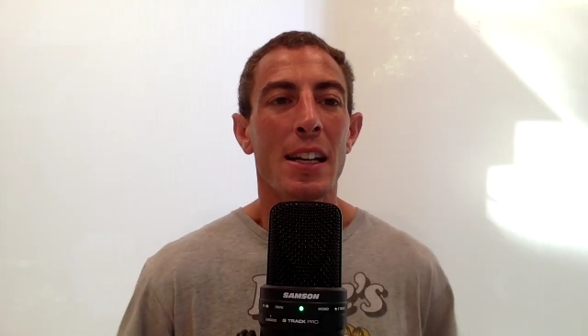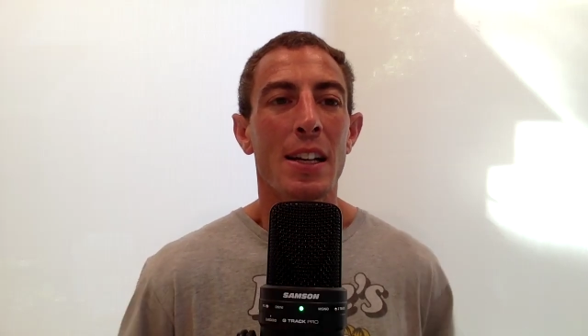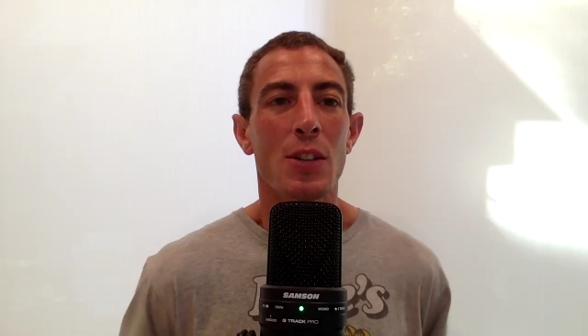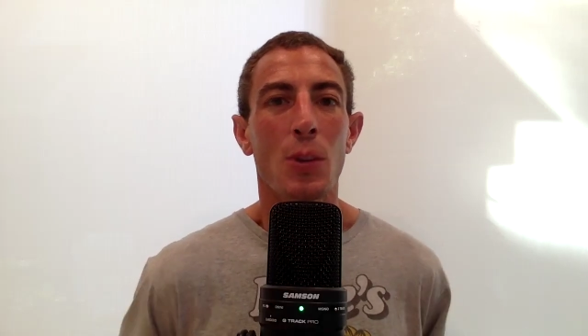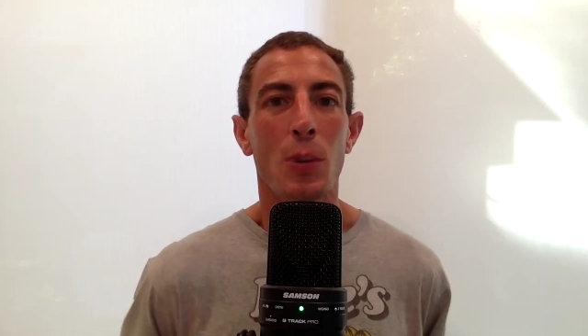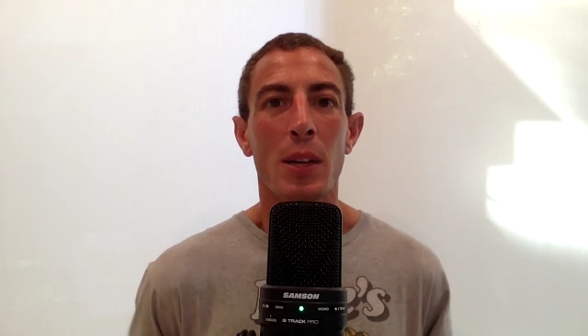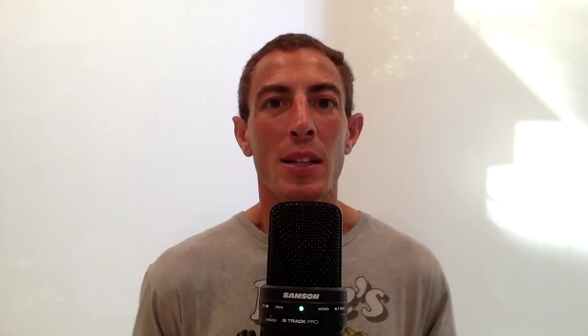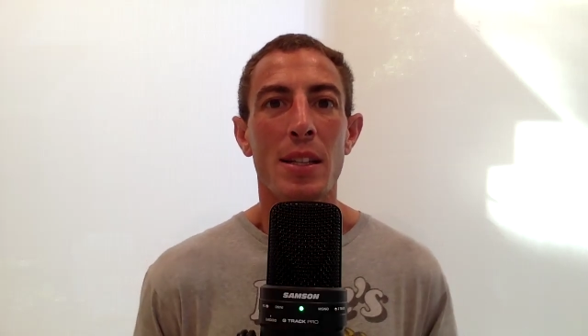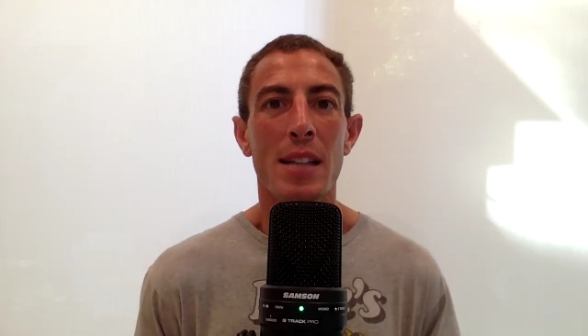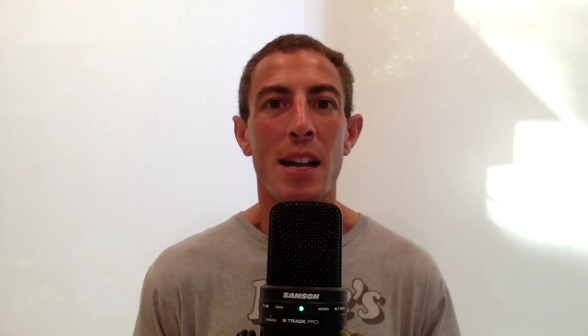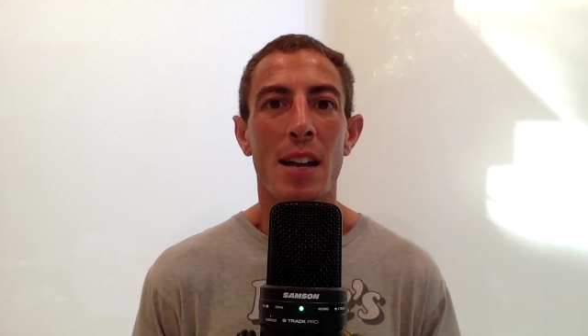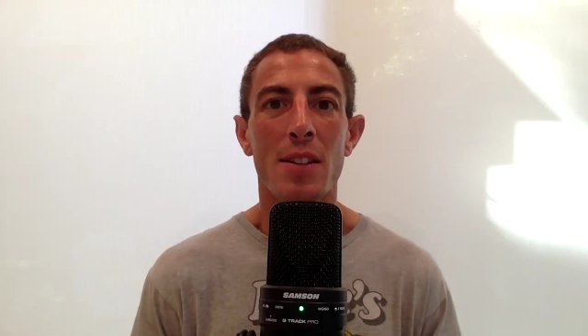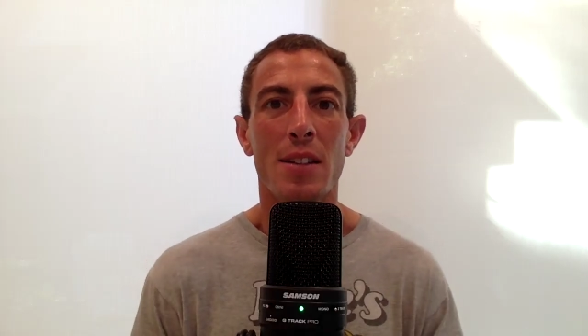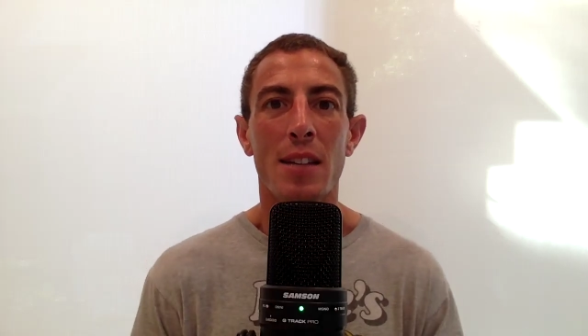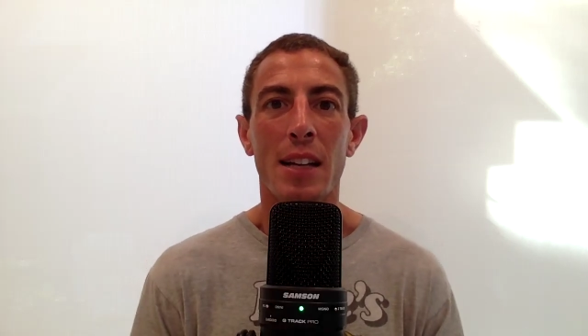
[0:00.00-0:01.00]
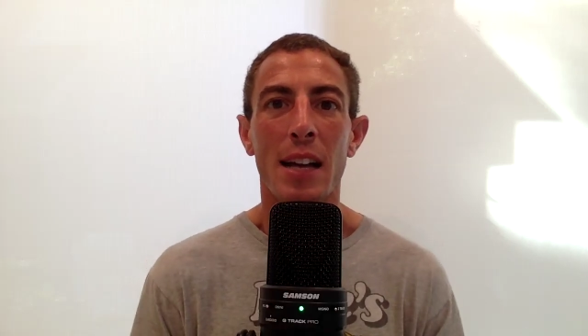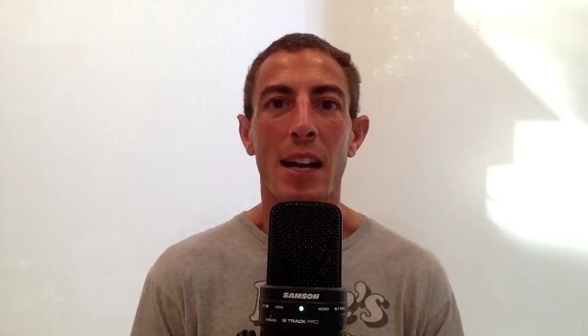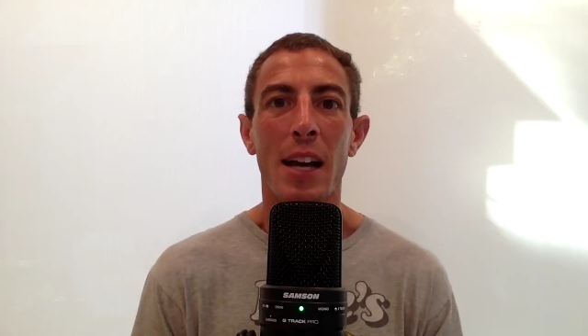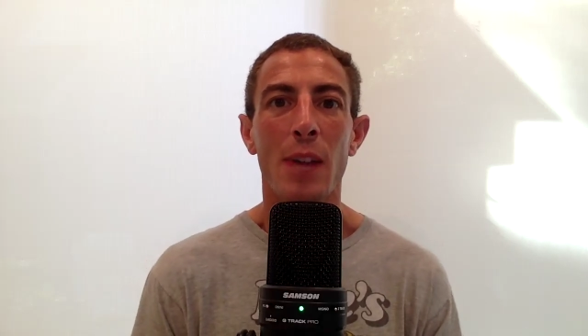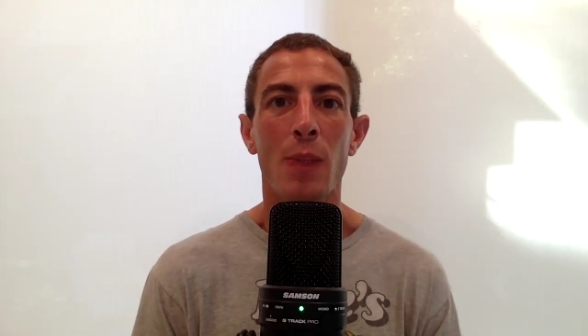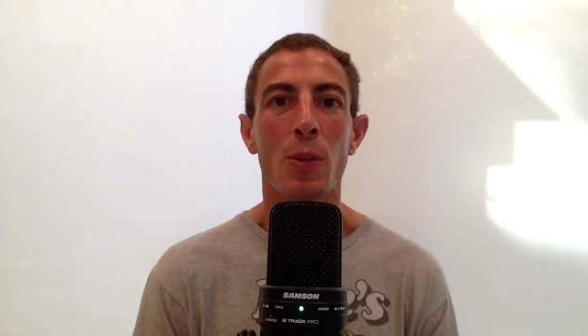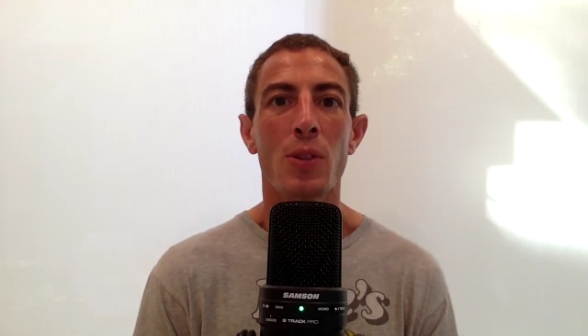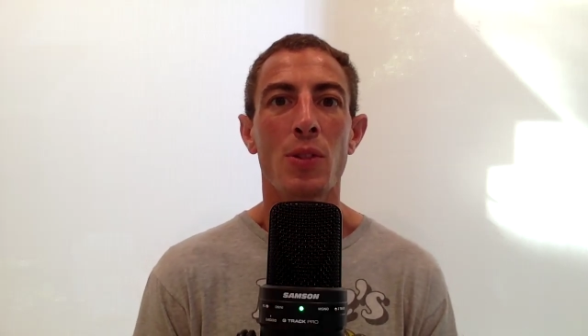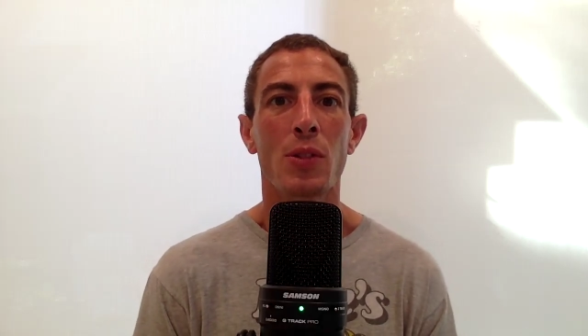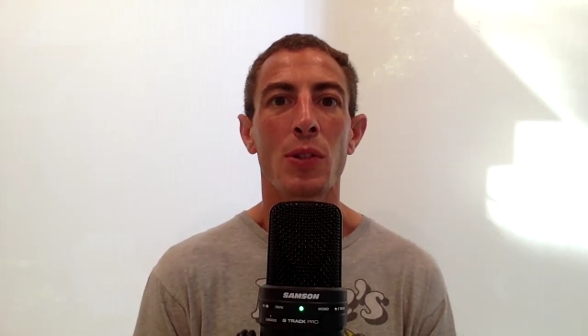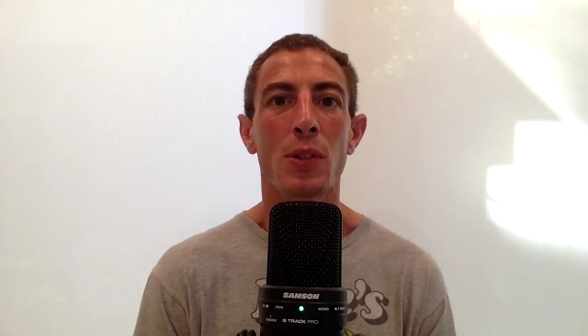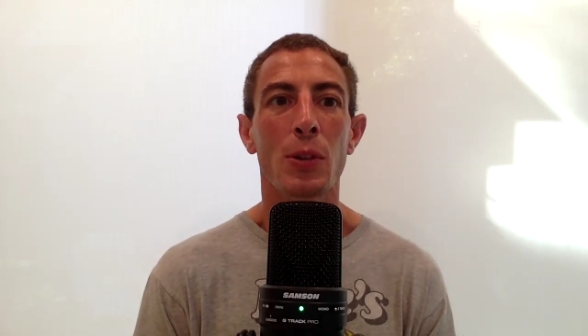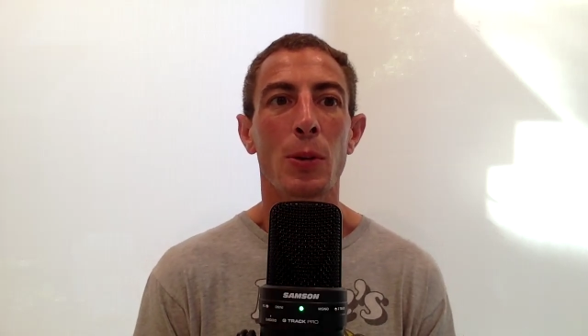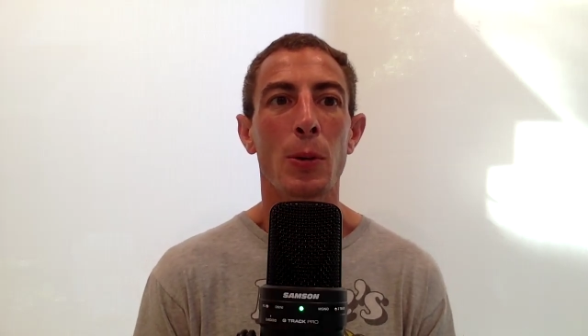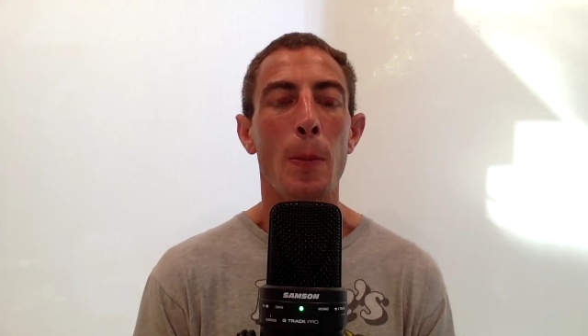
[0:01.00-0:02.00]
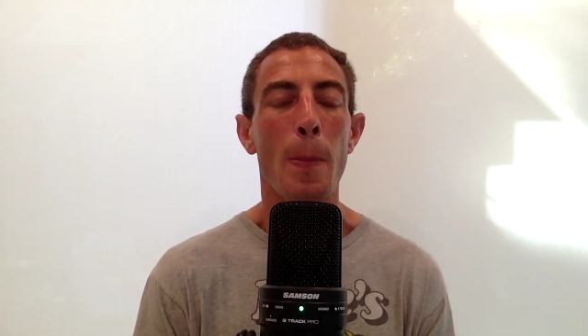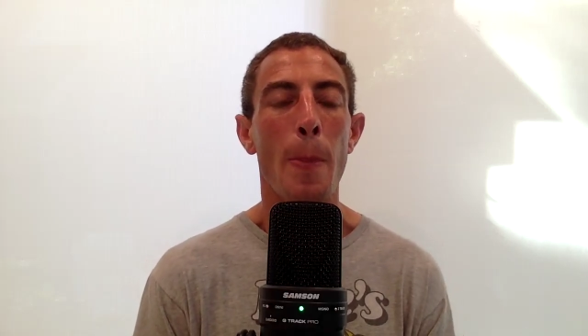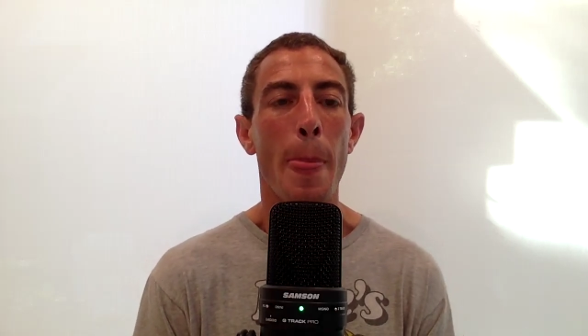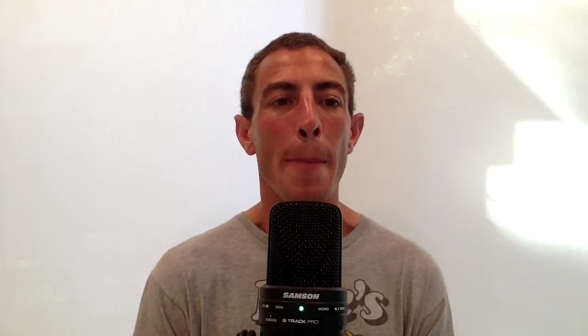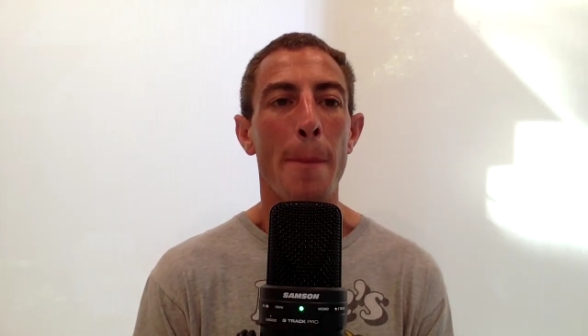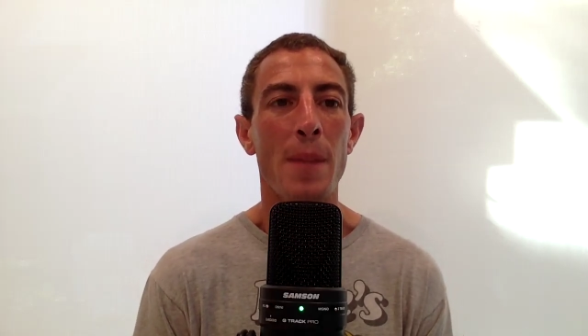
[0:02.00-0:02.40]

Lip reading: So it sounds like Hyde wants to do